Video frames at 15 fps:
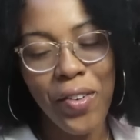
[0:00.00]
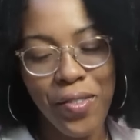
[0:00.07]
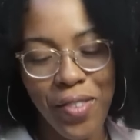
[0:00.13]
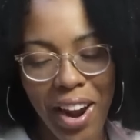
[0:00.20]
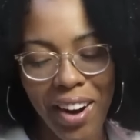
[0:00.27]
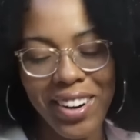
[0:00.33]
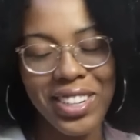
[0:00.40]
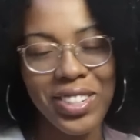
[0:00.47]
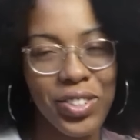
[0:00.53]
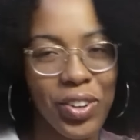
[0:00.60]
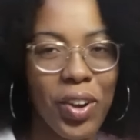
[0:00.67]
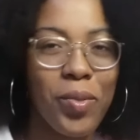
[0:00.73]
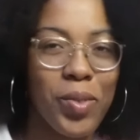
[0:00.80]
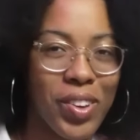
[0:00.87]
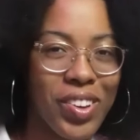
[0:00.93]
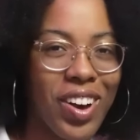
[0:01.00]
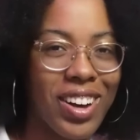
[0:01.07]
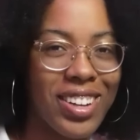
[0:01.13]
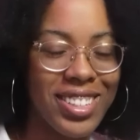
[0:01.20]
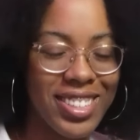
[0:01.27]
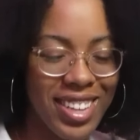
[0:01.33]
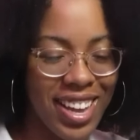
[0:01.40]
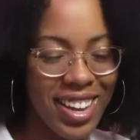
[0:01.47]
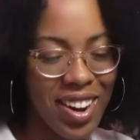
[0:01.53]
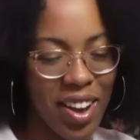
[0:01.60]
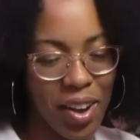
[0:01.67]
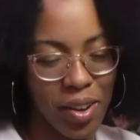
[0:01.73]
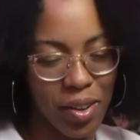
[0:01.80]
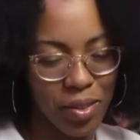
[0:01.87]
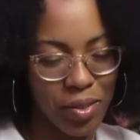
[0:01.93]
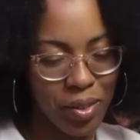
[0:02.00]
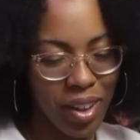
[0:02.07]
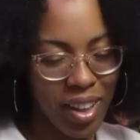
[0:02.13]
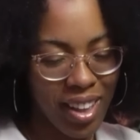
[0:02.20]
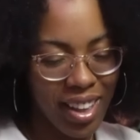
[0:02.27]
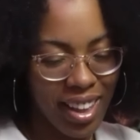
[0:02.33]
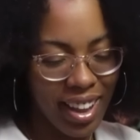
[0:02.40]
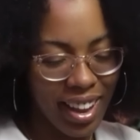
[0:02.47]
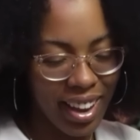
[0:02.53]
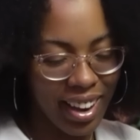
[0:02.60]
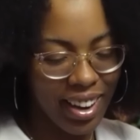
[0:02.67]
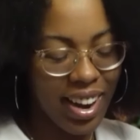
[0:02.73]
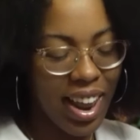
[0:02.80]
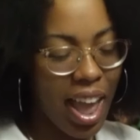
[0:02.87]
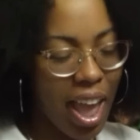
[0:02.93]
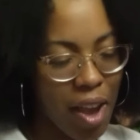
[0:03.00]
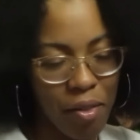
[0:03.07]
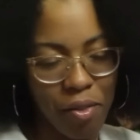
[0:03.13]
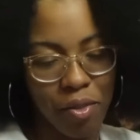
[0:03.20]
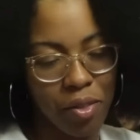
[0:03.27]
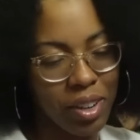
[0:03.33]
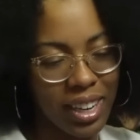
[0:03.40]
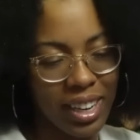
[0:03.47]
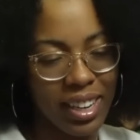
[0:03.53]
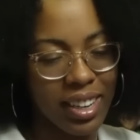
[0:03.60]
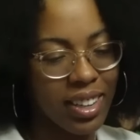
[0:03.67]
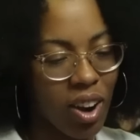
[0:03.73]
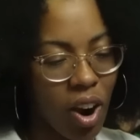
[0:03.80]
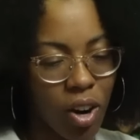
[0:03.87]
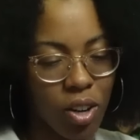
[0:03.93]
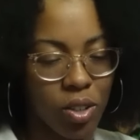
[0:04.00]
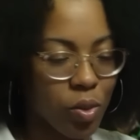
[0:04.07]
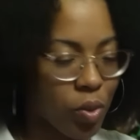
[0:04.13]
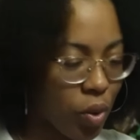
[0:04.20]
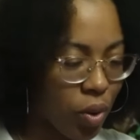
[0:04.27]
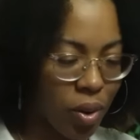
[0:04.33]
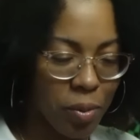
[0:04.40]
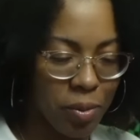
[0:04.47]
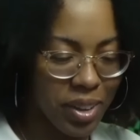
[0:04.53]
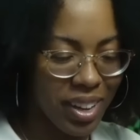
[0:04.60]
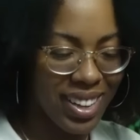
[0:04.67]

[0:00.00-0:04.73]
very enjoyable content of in every art form.